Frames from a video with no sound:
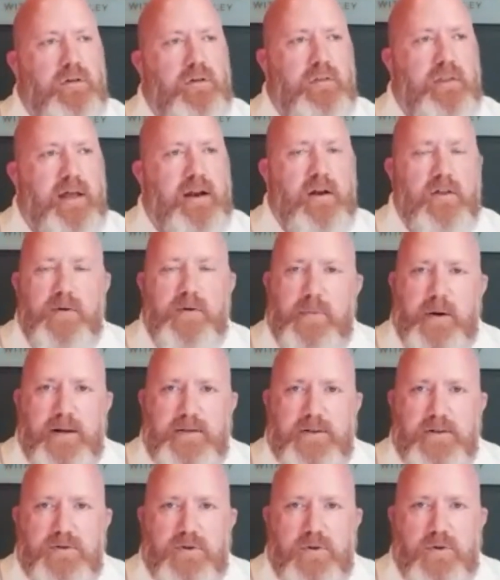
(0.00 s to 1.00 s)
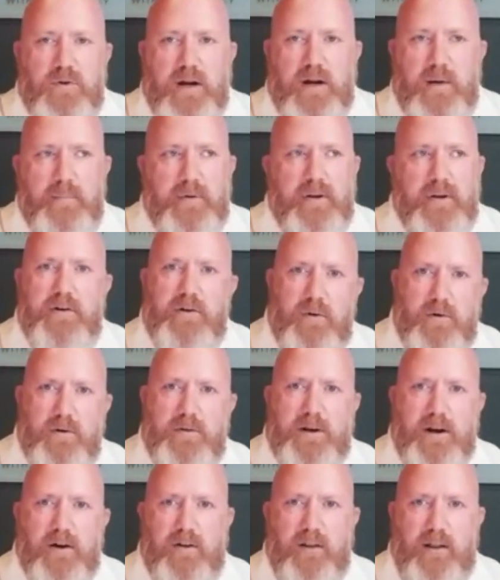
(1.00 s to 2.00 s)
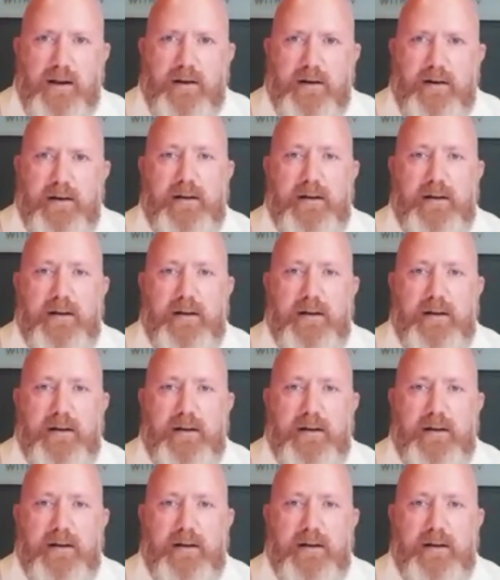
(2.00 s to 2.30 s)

that other pest control company in North Carolina.